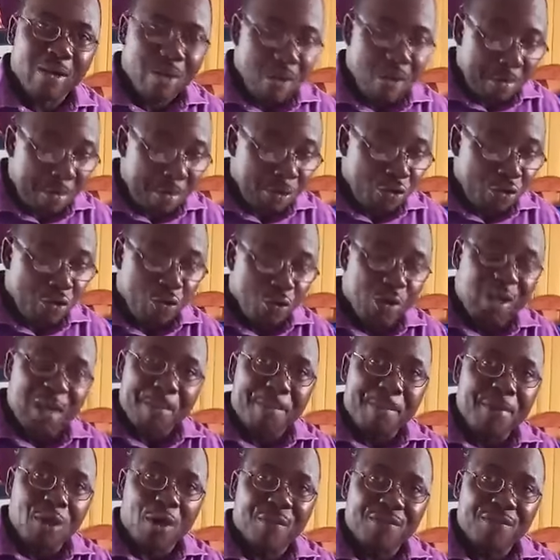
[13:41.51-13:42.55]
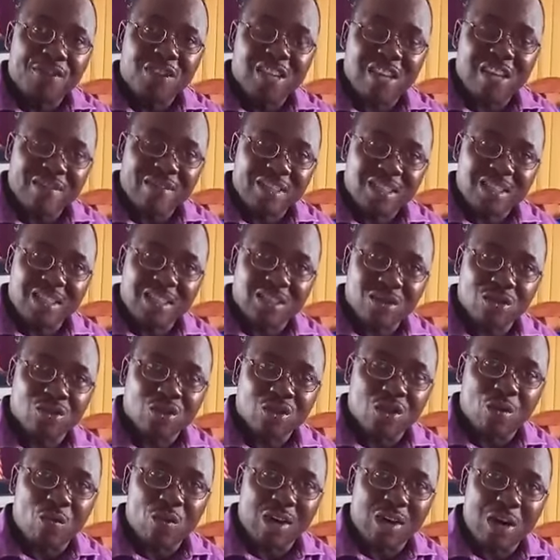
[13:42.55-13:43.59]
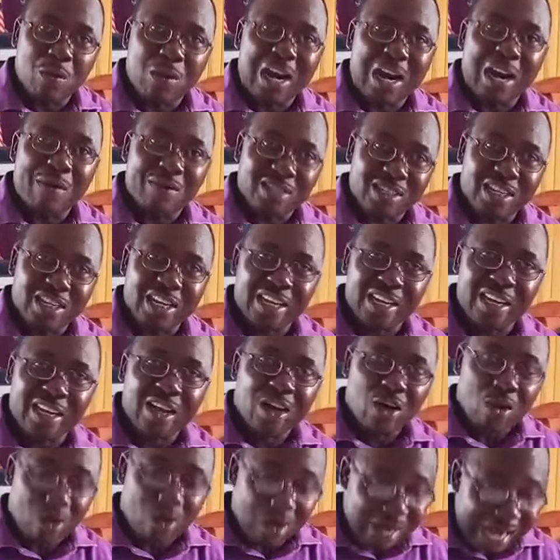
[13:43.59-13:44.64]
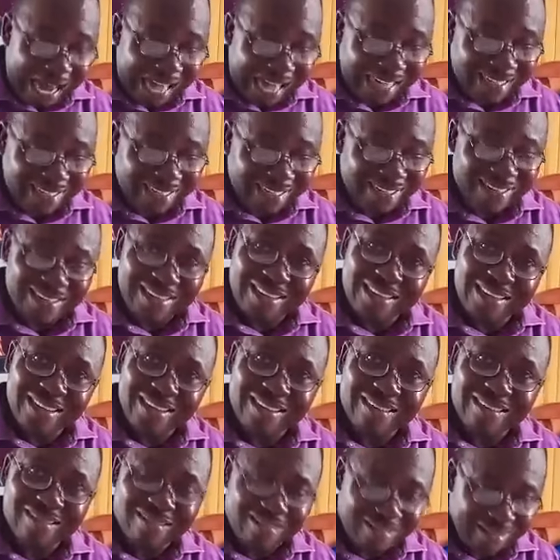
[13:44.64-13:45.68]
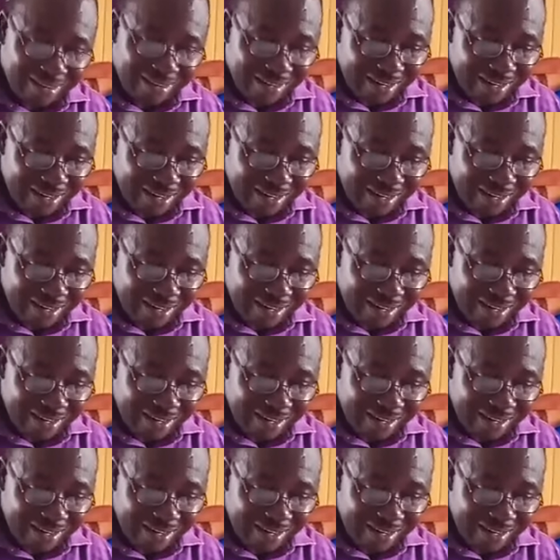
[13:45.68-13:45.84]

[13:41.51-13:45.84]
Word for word: But you can be of service to someone, like what I was saying on last Sunday. So true.